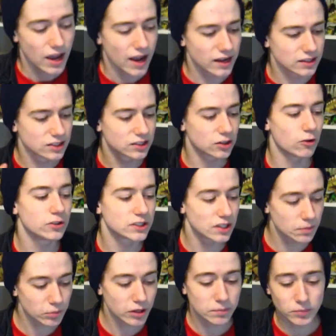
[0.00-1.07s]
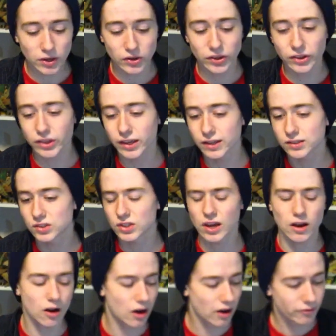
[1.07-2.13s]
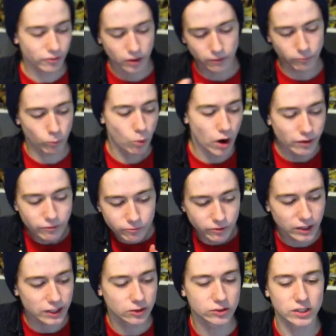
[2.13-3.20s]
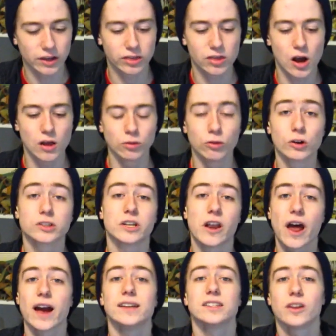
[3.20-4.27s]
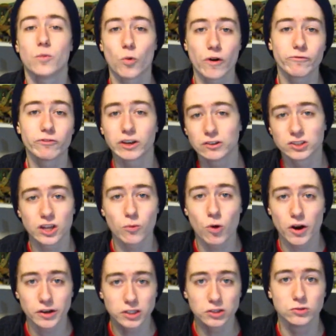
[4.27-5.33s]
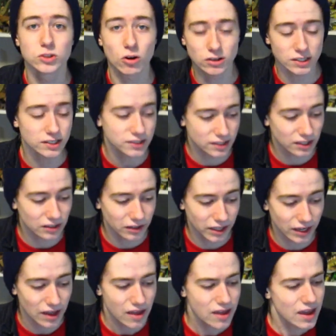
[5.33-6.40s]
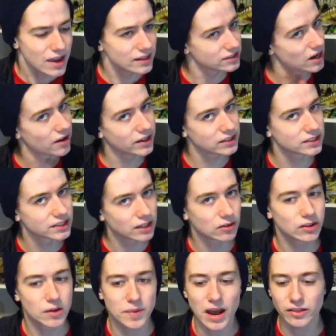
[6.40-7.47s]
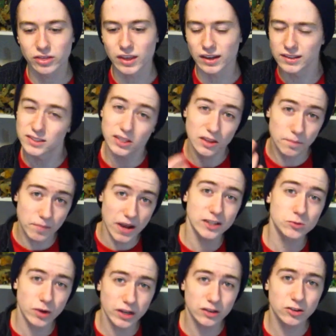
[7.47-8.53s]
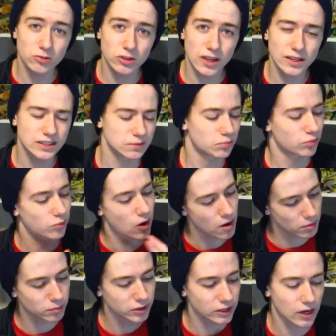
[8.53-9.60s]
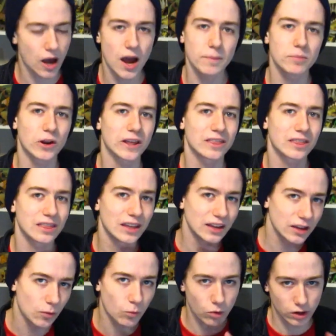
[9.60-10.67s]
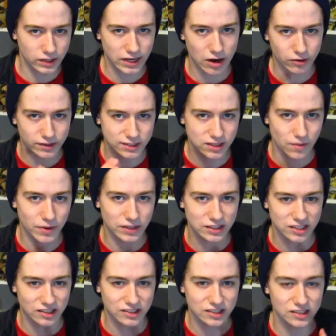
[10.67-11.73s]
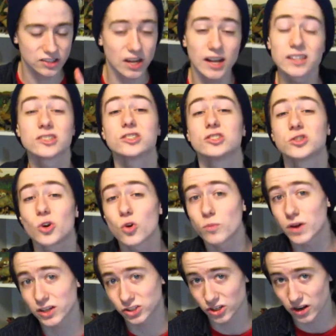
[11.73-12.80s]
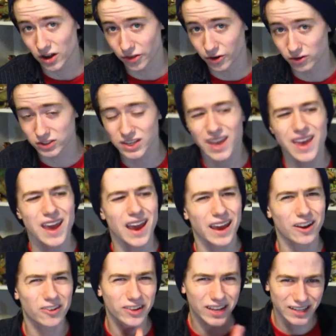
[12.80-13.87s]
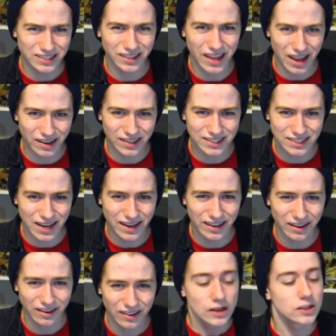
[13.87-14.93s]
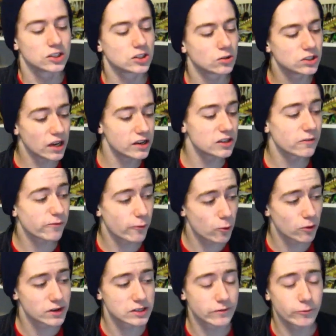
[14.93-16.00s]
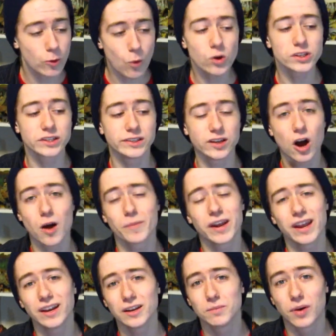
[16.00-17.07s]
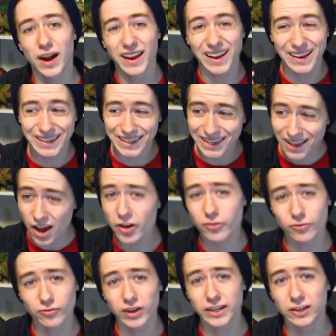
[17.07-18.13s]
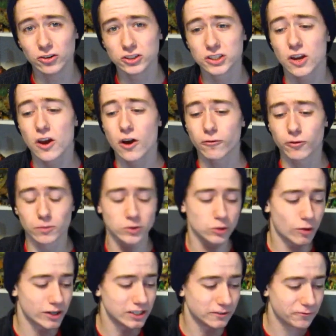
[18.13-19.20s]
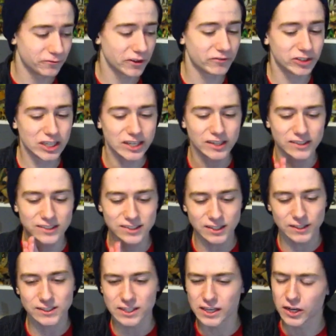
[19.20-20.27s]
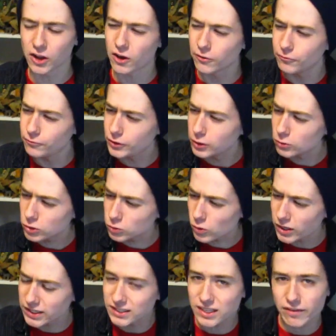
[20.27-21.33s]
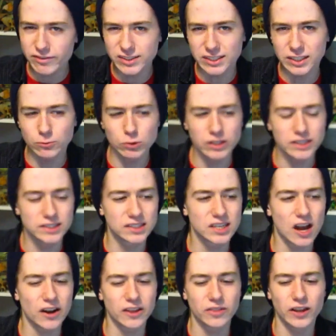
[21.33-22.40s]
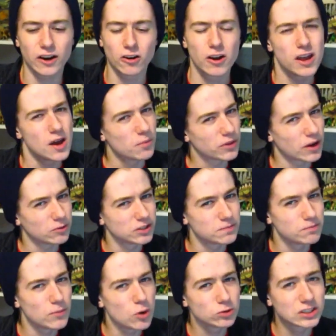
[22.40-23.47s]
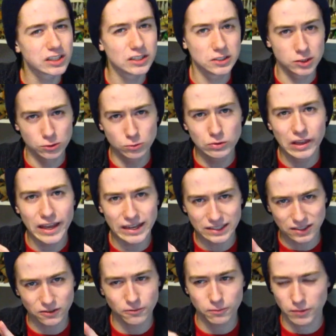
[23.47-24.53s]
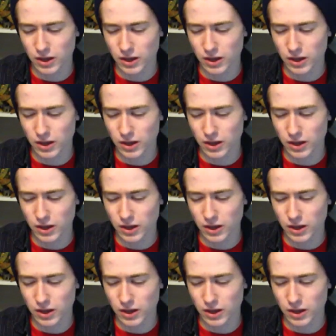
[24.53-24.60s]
And so simply picking things off of what figures I thought looked nice and what figures I wanted to use artistically is not necessarily a bad thing. Is it the best way to do things? Probably not, but I think it worked out in some instances, not so much in others, and I'll get to that in a second. So Season 4 is of course dominated by a lot of figures from 2015 and 16. A few 2017 releases got in there, but that was mostly too late.